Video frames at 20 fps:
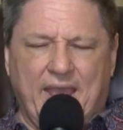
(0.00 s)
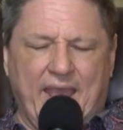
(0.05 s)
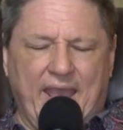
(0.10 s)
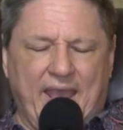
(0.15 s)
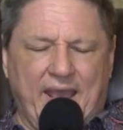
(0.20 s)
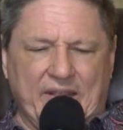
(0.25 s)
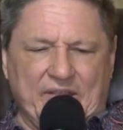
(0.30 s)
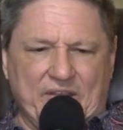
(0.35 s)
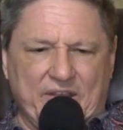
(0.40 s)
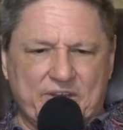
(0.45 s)

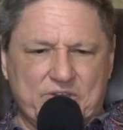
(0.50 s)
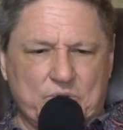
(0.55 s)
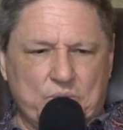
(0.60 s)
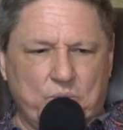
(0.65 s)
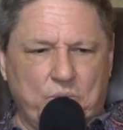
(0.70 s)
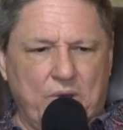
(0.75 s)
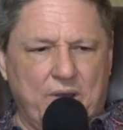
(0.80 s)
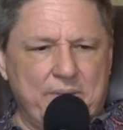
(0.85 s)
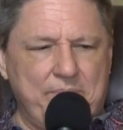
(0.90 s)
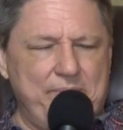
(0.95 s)
And
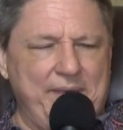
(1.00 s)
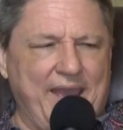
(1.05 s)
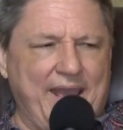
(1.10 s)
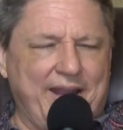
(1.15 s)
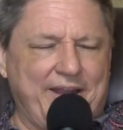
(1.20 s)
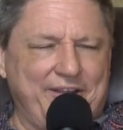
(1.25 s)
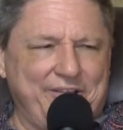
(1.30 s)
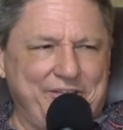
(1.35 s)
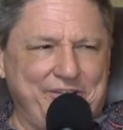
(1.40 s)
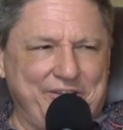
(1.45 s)
this one
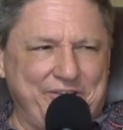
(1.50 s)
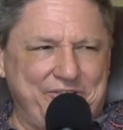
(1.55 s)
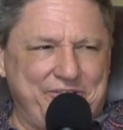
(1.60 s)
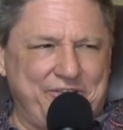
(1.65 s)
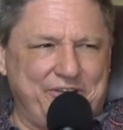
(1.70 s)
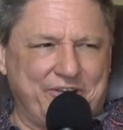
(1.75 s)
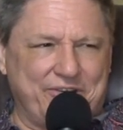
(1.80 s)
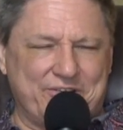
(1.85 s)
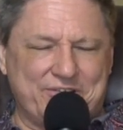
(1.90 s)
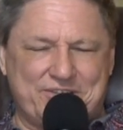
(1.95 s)
man in the
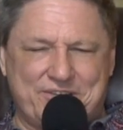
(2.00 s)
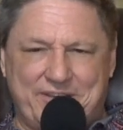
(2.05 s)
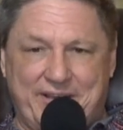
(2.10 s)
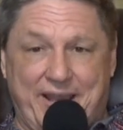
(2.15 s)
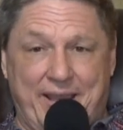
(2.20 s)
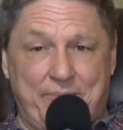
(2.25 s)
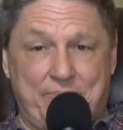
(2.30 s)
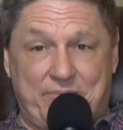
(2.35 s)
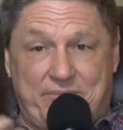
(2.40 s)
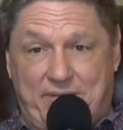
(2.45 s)
church
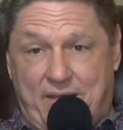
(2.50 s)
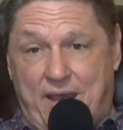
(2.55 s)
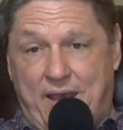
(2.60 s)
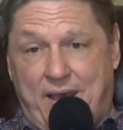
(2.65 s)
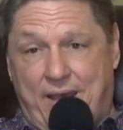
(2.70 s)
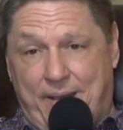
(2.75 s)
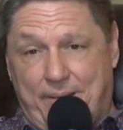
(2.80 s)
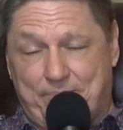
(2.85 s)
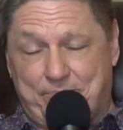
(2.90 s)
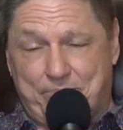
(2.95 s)
named
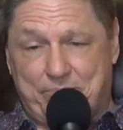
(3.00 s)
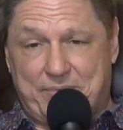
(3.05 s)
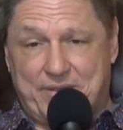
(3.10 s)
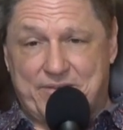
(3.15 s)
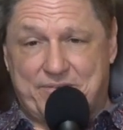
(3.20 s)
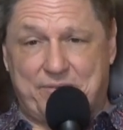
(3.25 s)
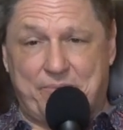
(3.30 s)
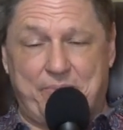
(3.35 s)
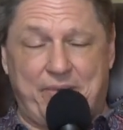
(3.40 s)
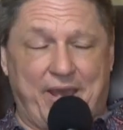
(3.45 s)
Tom,
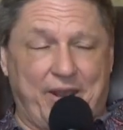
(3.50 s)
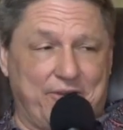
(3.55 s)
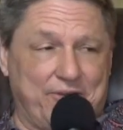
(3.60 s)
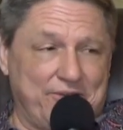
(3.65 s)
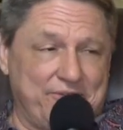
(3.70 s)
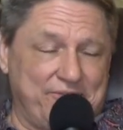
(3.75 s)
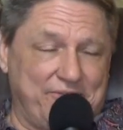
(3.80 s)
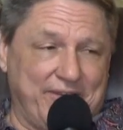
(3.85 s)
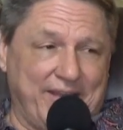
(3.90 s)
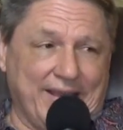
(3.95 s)
as a
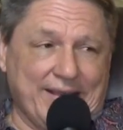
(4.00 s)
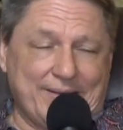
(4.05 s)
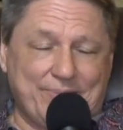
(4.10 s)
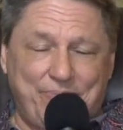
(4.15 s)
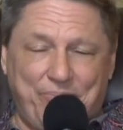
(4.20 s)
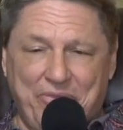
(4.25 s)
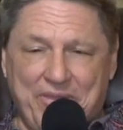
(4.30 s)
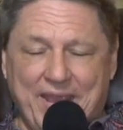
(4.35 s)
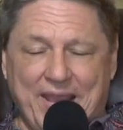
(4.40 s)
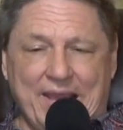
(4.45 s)
matter of fact,
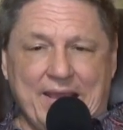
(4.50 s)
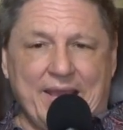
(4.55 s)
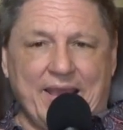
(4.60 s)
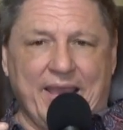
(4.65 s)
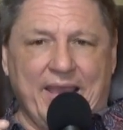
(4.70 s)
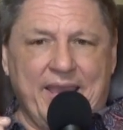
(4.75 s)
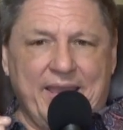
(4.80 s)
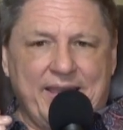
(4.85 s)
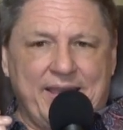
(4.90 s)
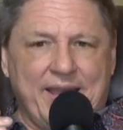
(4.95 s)

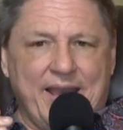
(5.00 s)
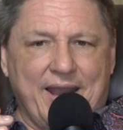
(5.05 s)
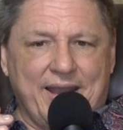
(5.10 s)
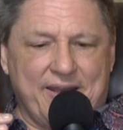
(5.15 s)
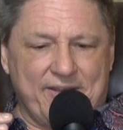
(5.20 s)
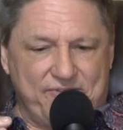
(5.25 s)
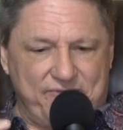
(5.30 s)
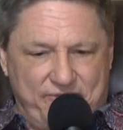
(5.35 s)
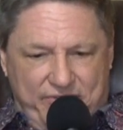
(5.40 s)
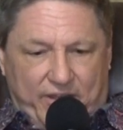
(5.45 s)
he kind
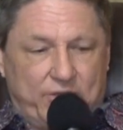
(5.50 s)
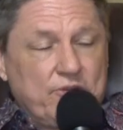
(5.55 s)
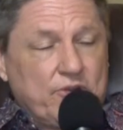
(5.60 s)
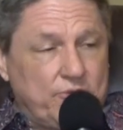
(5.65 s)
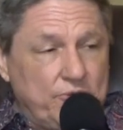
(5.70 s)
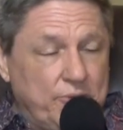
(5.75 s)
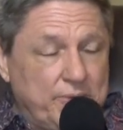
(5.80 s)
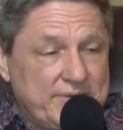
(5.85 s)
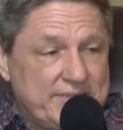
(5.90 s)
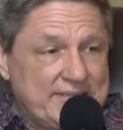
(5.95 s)
of fell
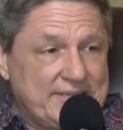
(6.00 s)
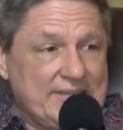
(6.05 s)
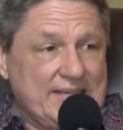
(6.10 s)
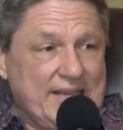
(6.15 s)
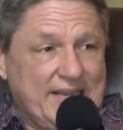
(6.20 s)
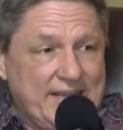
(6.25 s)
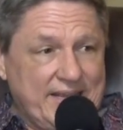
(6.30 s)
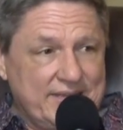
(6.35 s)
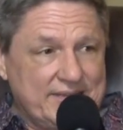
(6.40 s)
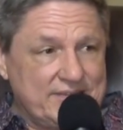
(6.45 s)
to his
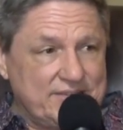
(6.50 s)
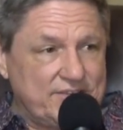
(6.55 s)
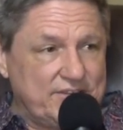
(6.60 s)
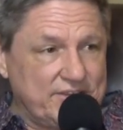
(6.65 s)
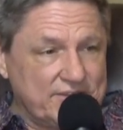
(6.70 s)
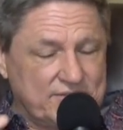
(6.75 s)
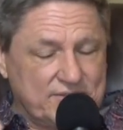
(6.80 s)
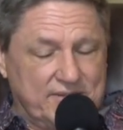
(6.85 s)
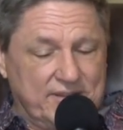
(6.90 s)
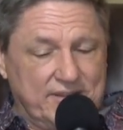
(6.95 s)
knees,
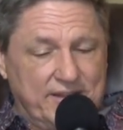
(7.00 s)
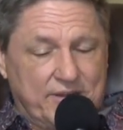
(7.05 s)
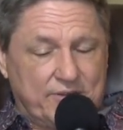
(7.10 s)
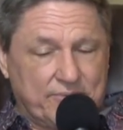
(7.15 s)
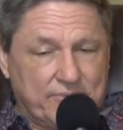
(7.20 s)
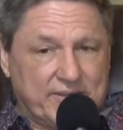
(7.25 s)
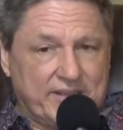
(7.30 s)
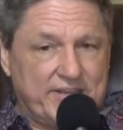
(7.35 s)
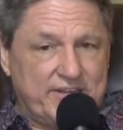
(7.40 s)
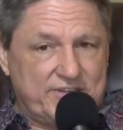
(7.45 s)
just
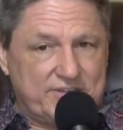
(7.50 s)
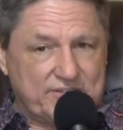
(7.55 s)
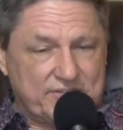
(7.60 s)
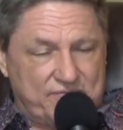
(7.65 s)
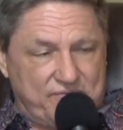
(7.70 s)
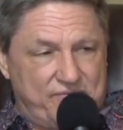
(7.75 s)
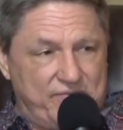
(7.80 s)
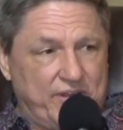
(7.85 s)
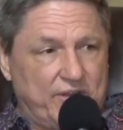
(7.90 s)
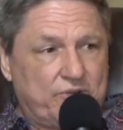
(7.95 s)
literally
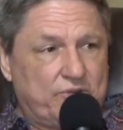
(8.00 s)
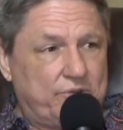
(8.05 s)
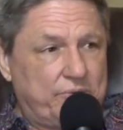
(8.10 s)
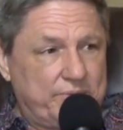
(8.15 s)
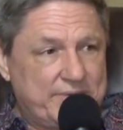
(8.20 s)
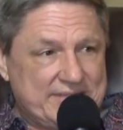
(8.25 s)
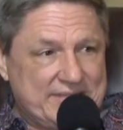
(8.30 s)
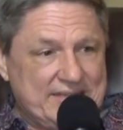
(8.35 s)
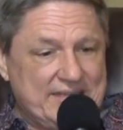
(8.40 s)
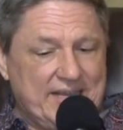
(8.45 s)
just fell
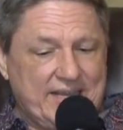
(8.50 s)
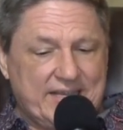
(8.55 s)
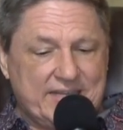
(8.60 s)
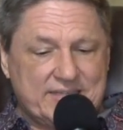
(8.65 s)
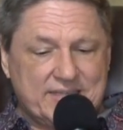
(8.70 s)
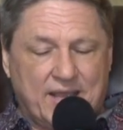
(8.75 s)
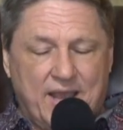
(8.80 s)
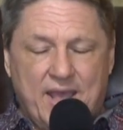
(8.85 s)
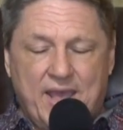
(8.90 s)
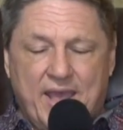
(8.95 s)
to his
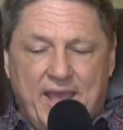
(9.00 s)
knees.